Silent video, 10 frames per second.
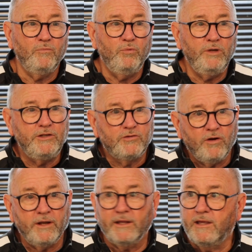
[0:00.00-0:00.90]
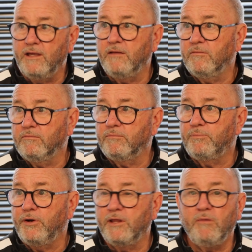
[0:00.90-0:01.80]
We tried to keep
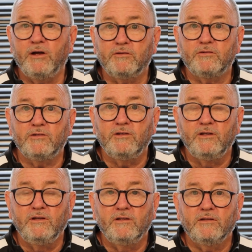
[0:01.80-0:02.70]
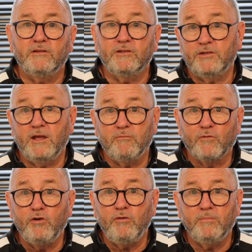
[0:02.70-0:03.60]
pretty much the same
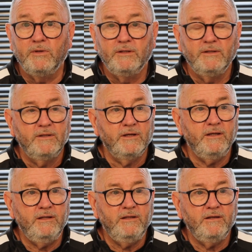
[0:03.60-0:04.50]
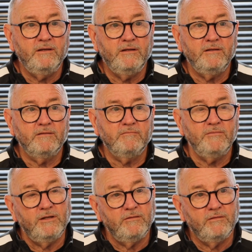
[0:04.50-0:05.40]
group, and
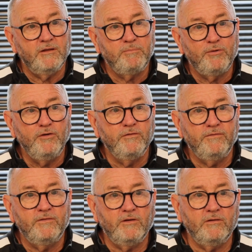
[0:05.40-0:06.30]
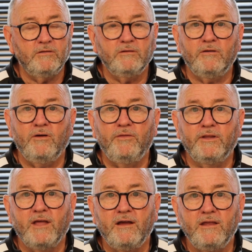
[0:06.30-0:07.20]
they proved on the
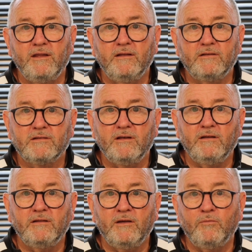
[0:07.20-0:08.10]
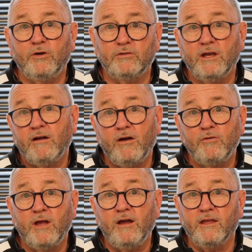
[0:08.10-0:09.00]
day that that worked out
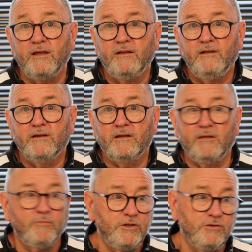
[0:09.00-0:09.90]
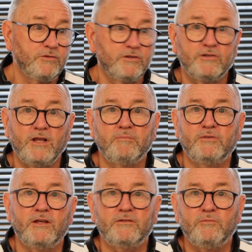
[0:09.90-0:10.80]
okay. And then we used the
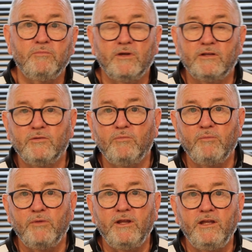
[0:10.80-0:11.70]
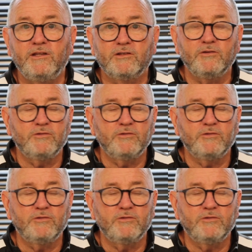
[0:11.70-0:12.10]
subs as and when we needed to.